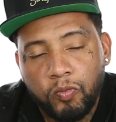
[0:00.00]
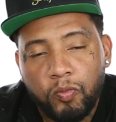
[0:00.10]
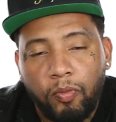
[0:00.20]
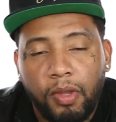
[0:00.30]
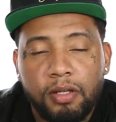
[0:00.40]

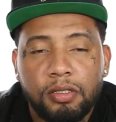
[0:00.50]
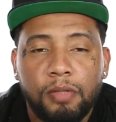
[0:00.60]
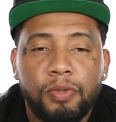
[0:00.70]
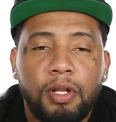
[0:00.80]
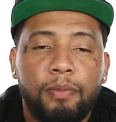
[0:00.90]
do yourself?
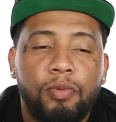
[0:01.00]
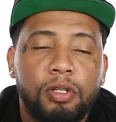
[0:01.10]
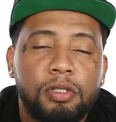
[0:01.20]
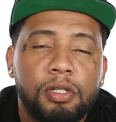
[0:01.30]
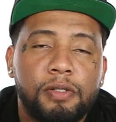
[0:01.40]
Something I
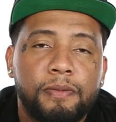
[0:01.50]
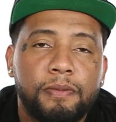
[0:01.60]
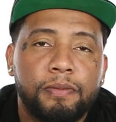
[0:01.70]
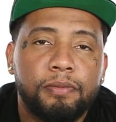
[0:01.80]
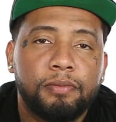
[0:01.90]
brought to them.
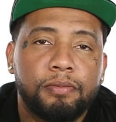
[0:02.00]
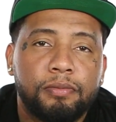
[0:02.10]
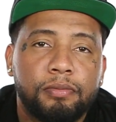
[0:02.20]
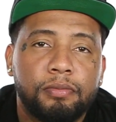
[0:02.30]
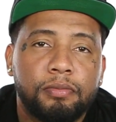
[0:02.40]

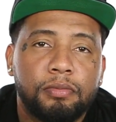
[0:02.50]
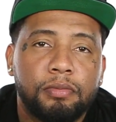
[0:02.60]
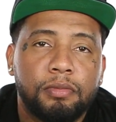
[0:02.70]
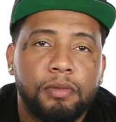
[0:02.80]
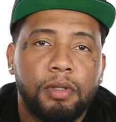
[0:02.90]

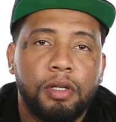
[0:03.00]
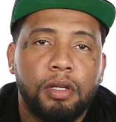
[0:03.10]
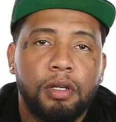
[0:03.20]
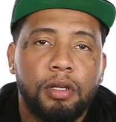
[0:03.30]
Yeah